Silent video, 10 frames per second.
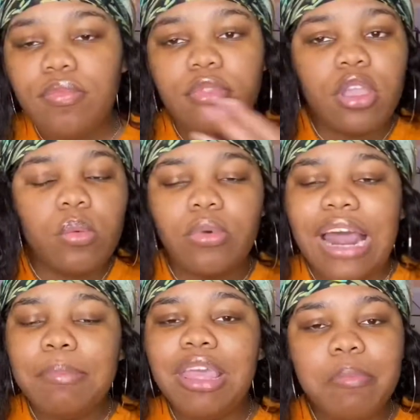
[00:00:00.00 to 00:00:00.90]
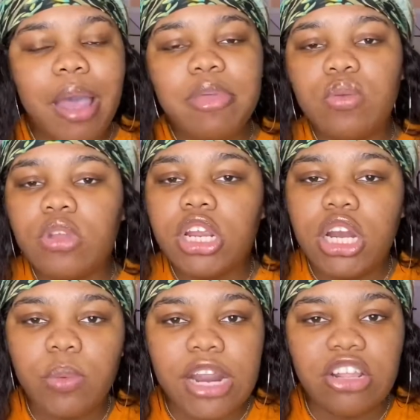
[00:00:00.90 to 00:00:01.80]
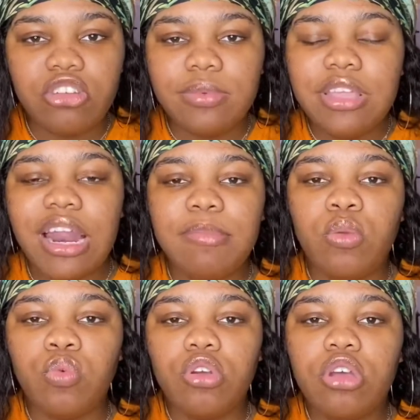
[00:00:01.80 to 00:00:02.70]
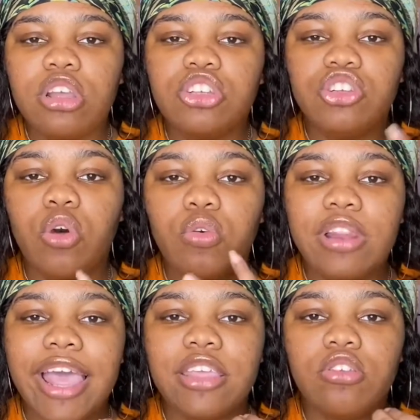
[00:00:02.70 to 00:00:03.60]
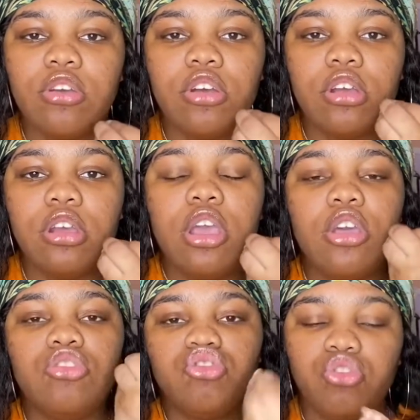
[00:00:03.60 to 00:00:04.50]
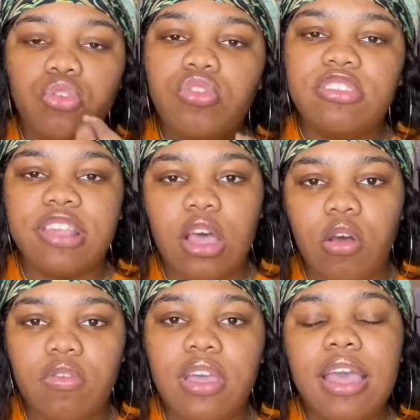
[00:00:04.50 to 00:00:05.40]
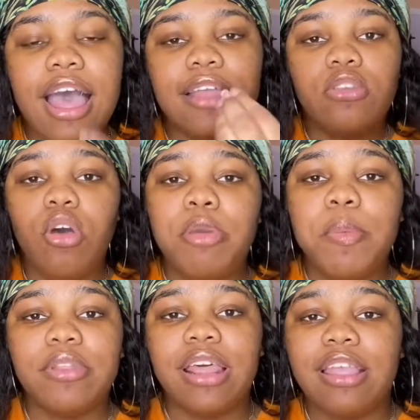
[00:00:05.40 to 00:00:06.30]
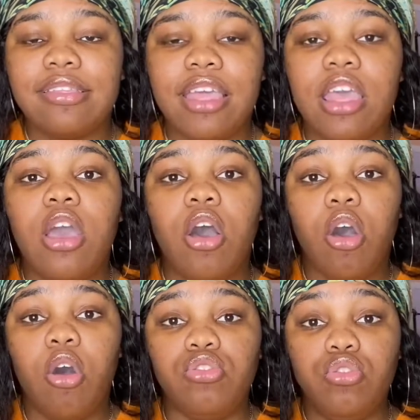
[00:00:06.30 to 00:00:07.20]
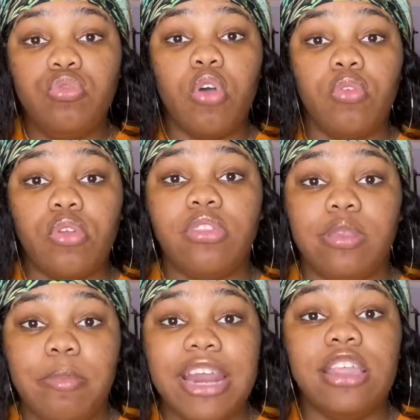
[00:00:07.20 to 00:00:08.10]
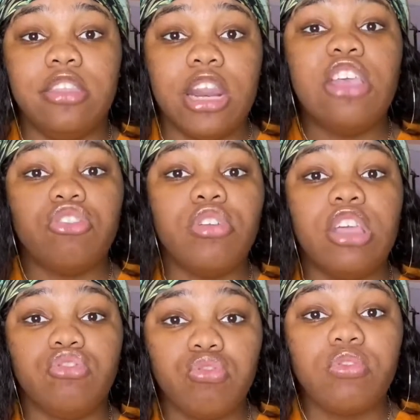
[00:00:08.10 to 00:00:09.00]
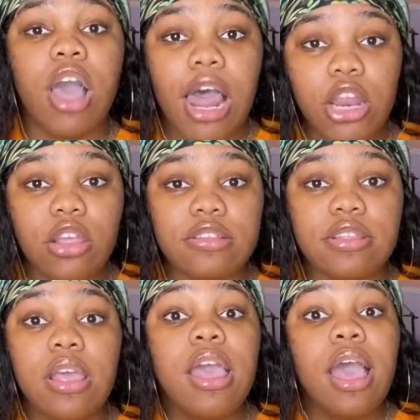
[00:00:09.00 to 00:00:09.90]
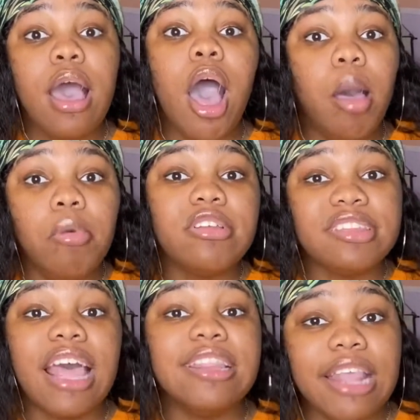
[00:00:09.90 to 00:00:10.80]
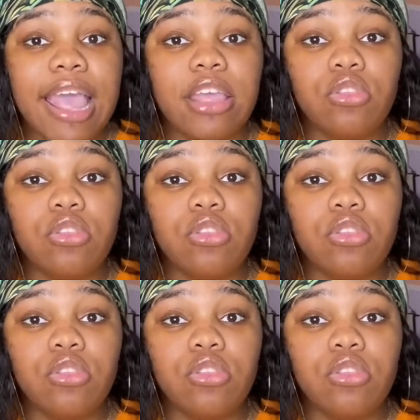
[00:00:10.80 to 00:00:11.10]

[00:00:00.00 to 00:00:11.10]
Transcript: What I mean by being real in a relationship, you gotta be real and show like your true self. I know people that like, they say, oh, you don't know somebody until they show their true colors. Almost like that.